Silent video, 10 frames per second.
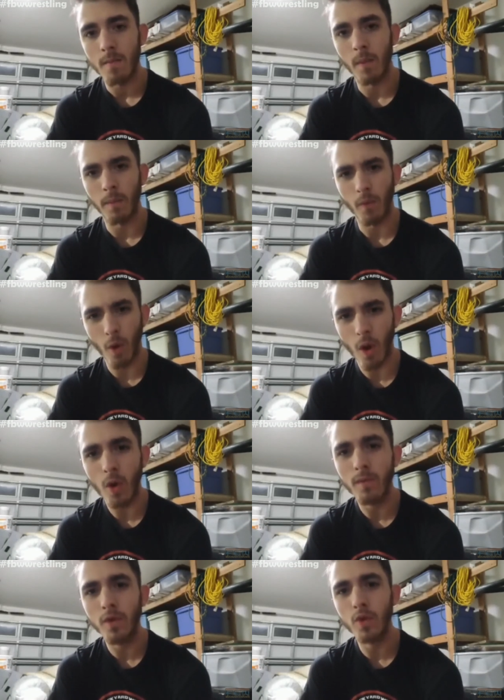But for
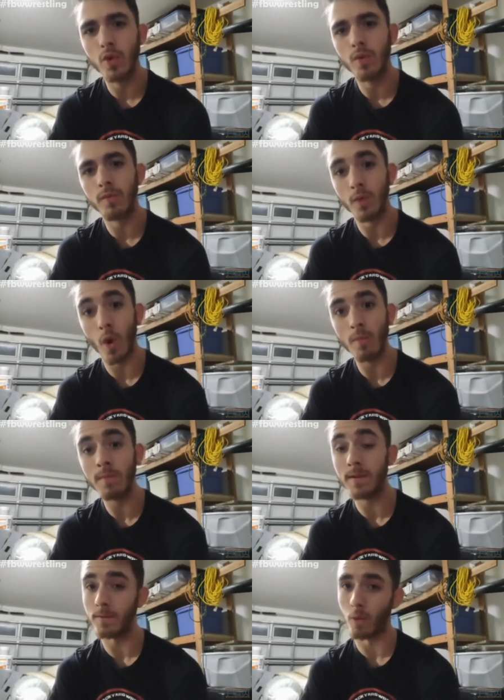all of you who've known
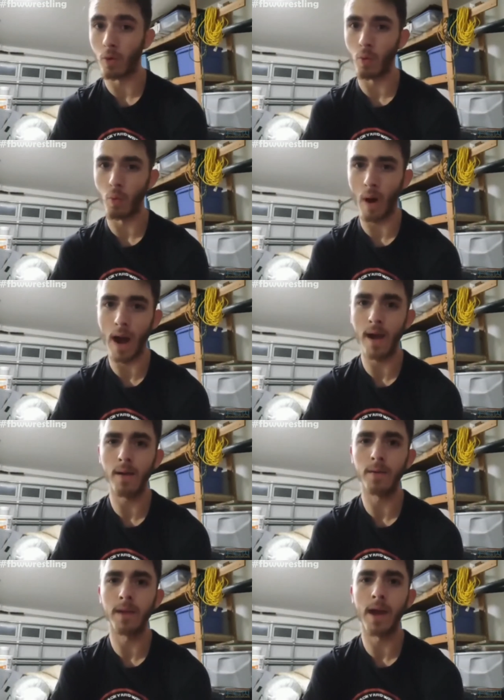me for a
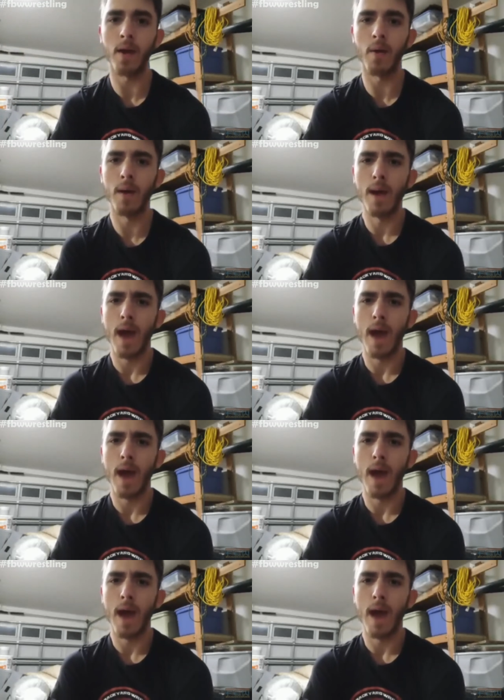while now,